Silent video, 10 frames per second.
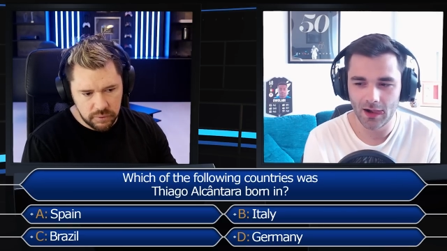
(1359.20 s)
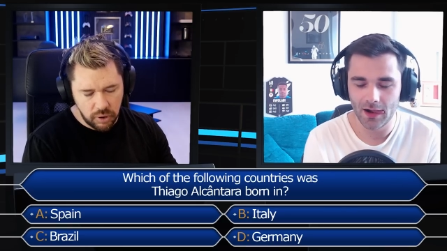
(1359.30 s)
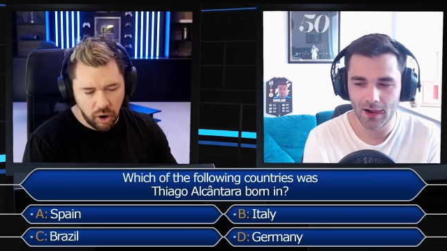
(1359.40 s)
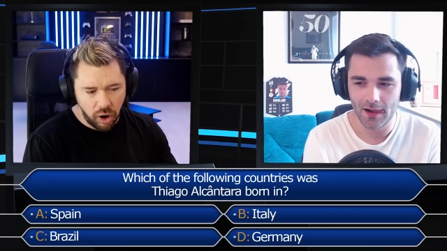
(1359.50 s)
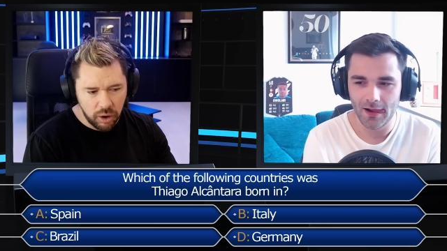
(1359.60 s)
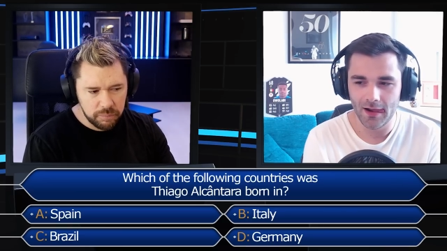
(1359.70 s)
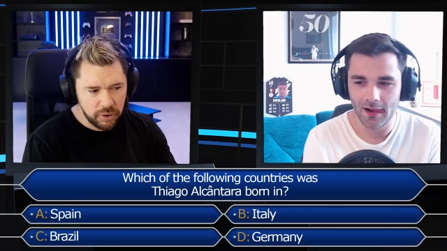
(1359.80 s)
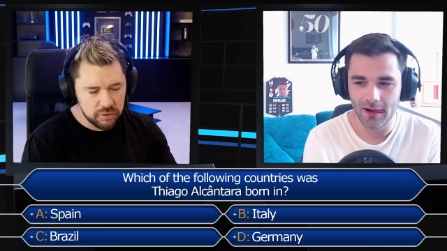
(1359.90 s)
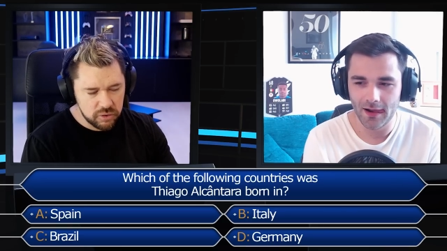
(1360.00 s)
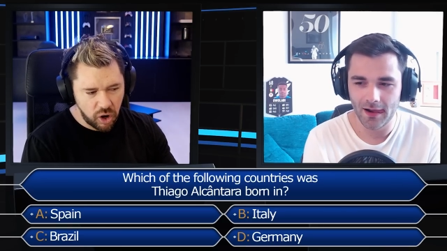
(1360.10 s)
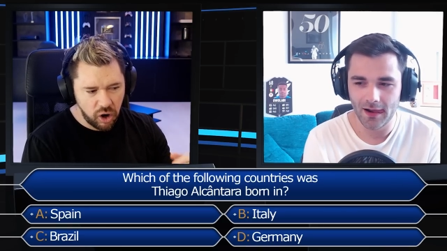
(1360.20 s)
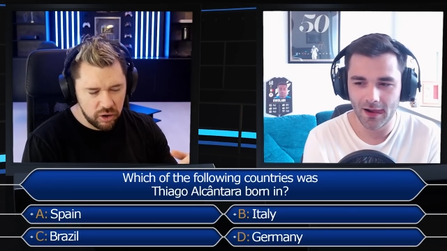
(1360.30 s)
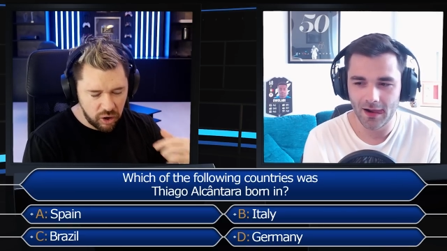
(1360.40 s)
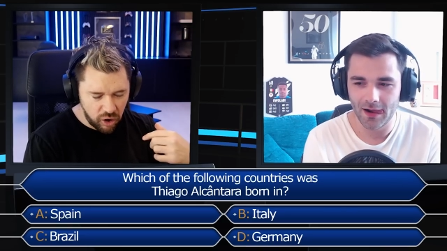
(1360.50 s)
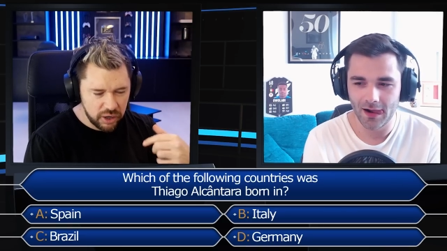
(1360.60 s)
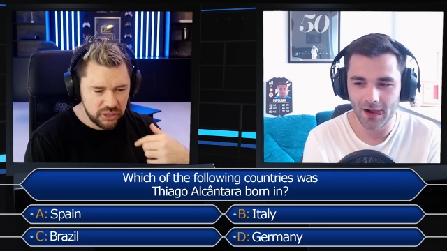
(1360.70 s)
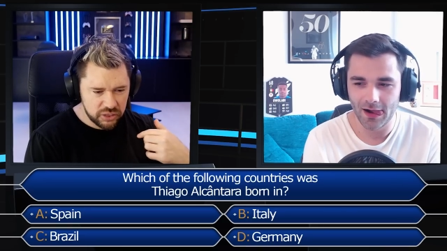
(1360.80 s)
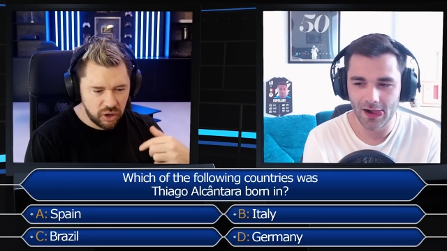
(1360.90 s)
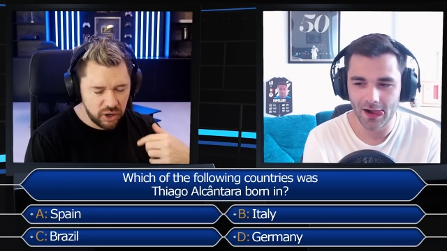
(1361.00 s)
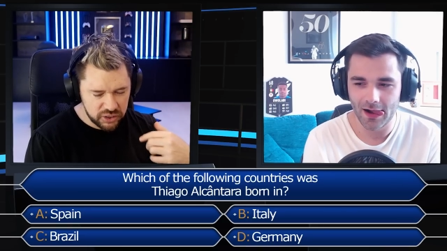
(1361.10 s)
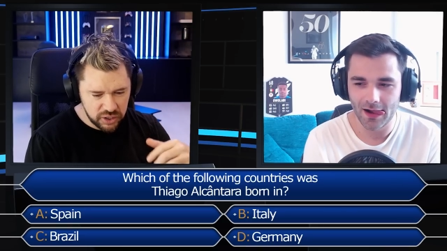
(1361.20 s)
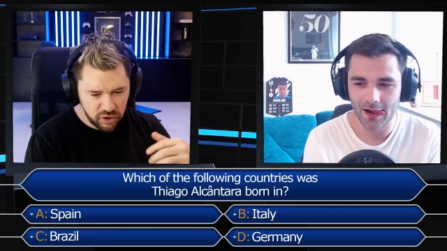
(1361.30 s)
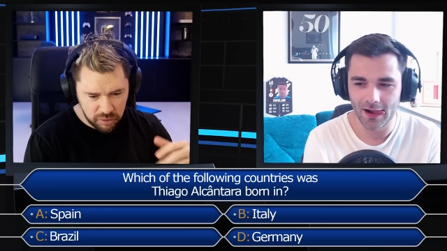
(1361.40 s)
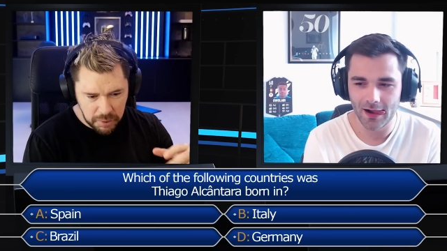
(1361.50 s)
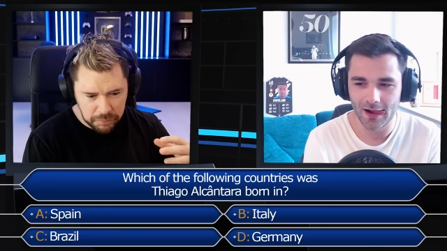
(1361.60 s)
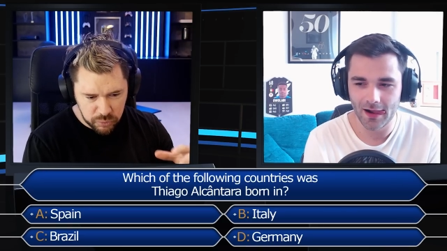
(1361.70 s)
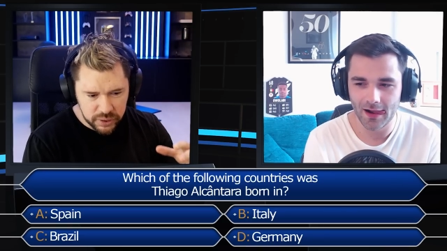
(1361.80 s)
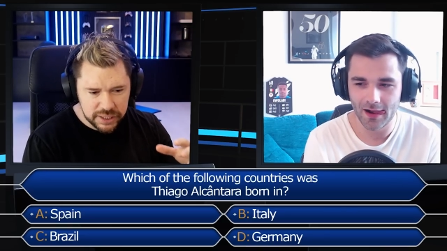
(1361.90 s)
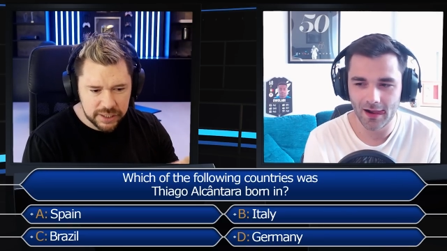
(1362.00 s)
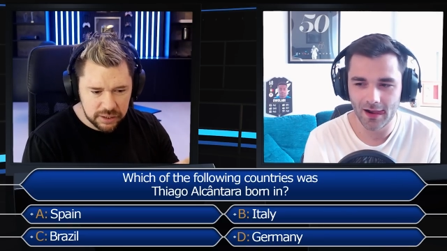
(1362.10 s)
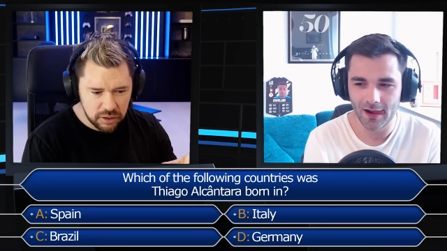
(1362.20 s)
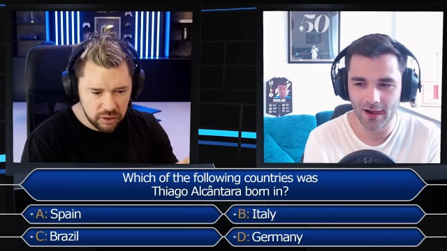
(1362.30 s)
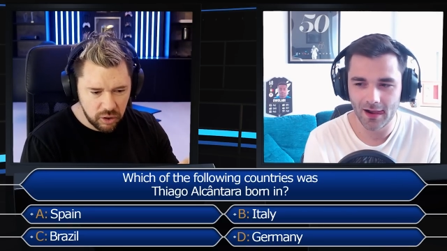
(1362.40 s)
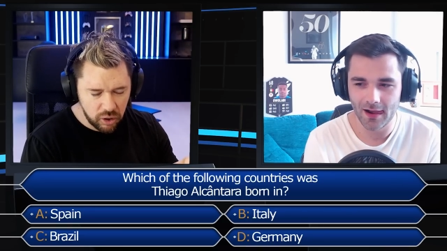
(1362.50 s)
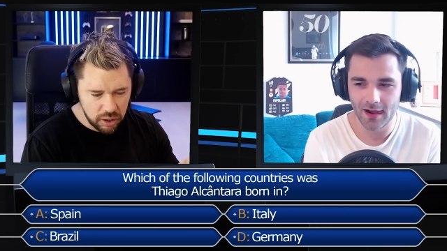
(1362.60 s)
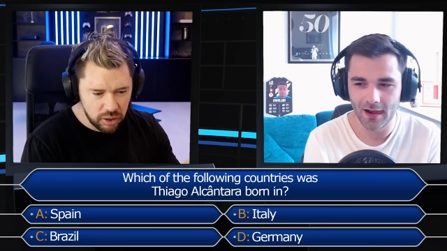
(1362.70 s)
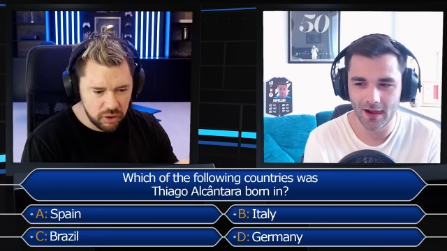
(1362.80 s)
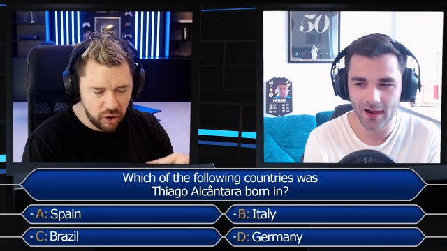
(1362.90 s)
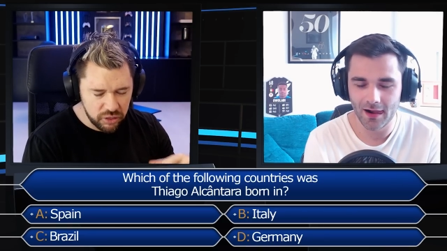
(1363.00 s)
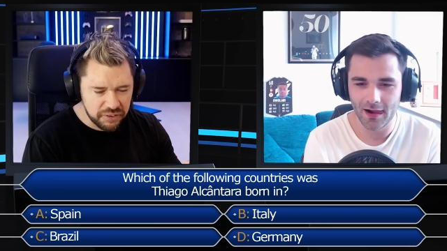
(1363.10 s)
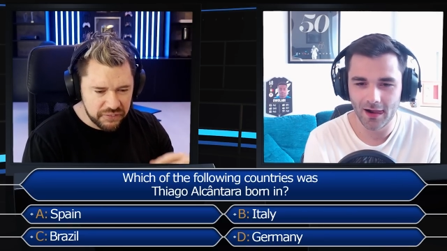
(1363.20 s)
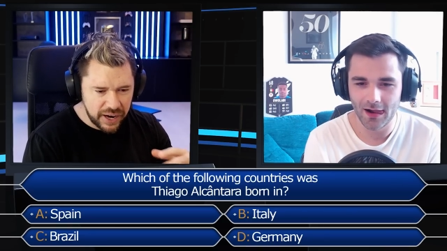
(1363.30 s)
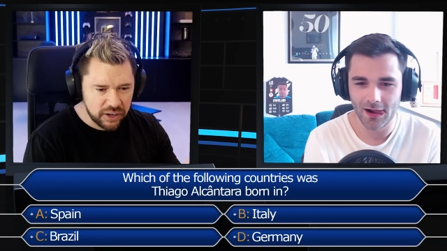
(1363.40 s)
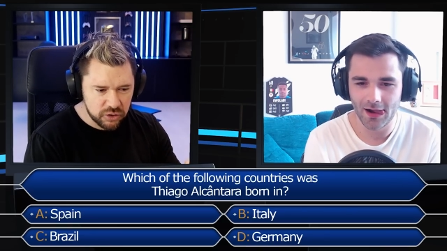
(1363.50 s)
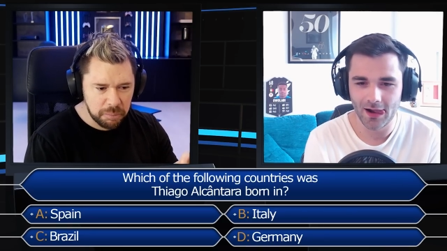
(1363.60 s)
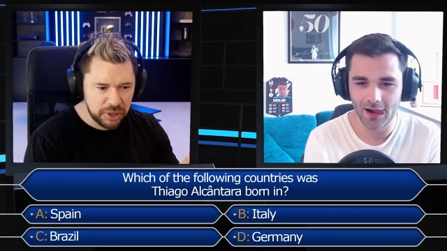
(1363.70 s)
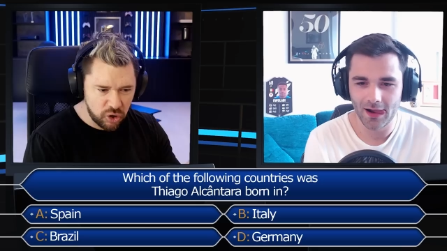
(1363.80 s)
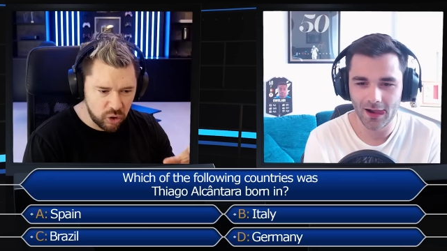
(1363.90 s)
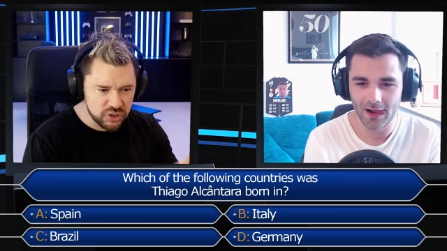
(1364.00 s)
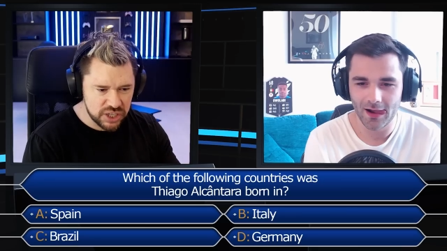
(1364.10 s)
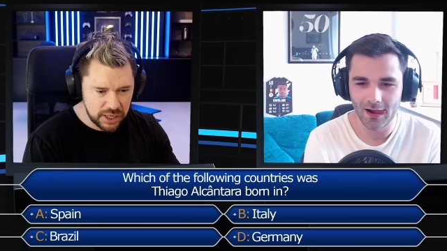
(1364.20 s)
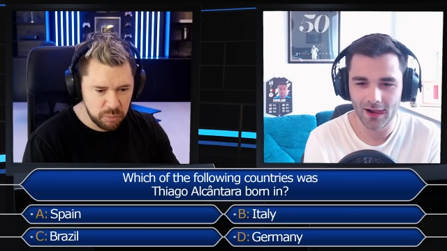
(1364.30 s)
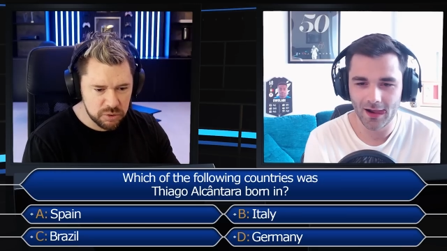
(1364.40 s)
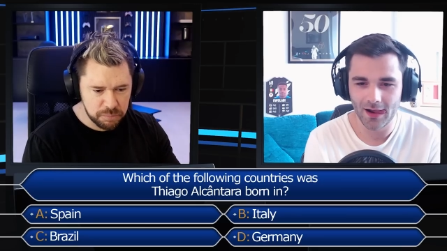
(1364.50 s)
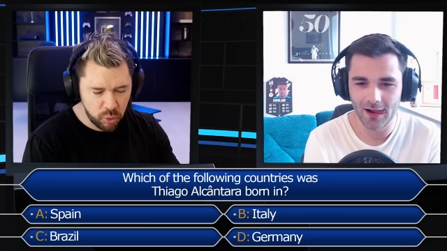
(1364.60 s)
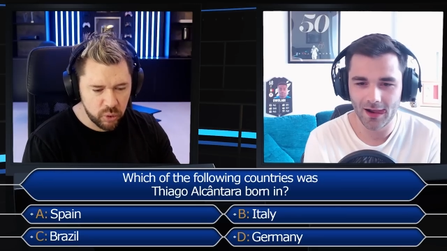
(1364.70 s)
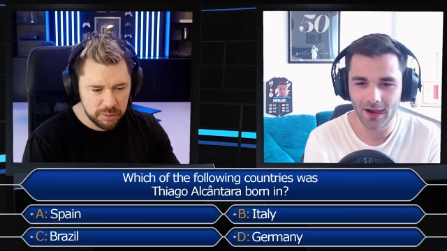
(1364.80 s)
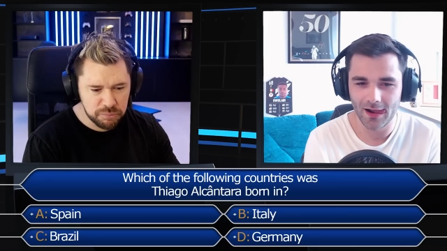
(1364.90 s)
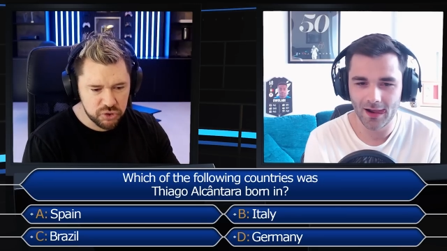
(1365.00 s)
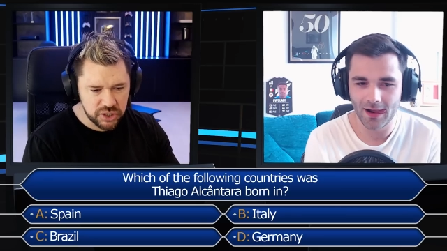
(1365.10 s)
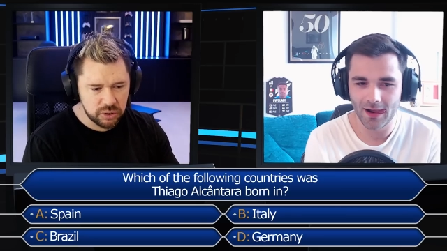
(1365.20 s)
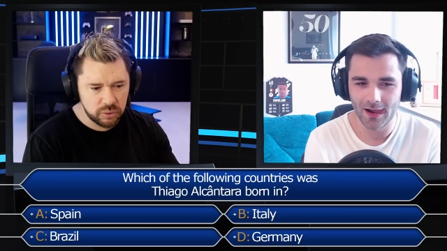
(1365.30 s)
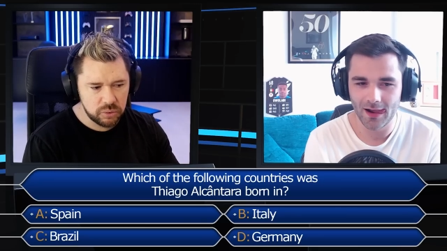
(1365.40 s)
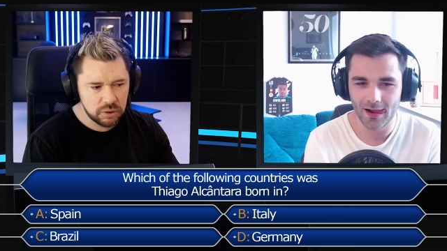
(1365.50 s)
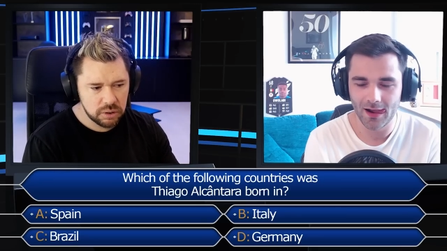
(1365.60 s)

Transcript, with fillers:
Speaker 1: I think I remember reading the fact that because he was born in Brazil,